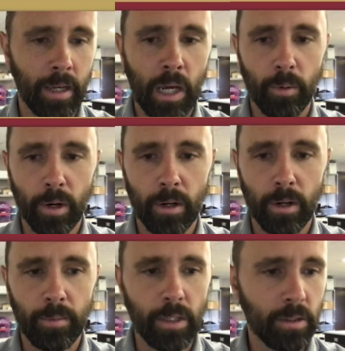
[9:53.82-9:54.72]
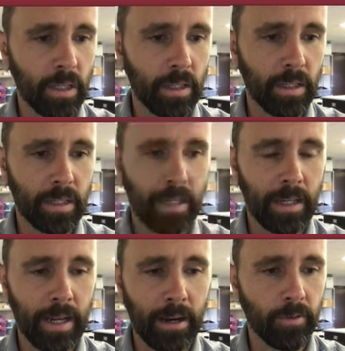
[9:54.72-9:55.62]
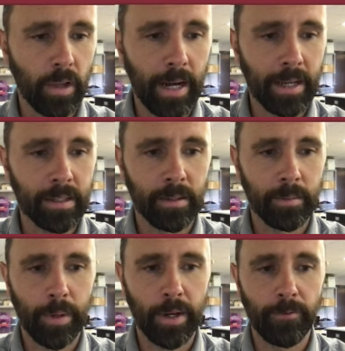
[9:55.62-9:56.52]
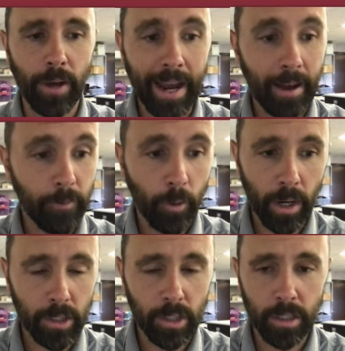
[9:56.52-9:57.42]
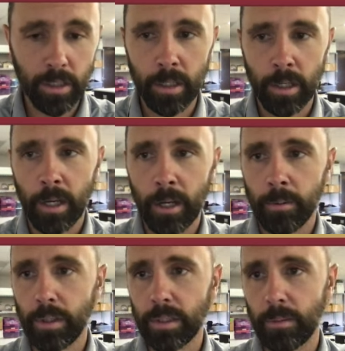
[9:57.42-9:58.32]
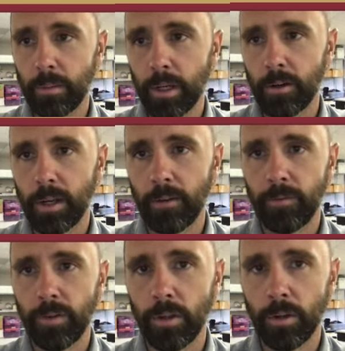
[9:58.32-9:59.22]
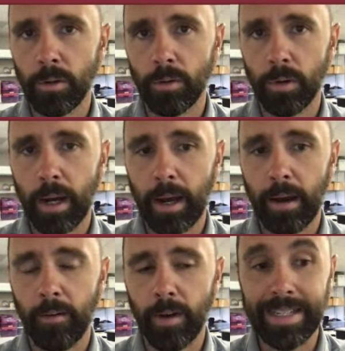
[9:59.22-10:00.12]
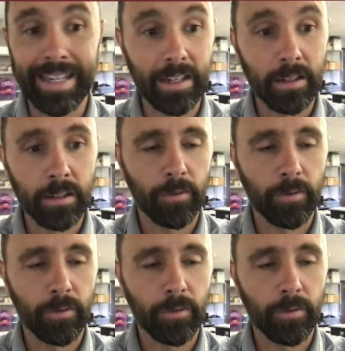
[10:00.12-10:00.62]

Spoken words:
We're going to be using this in and out of class. But if you have questions, Please let me know if you have ideas for how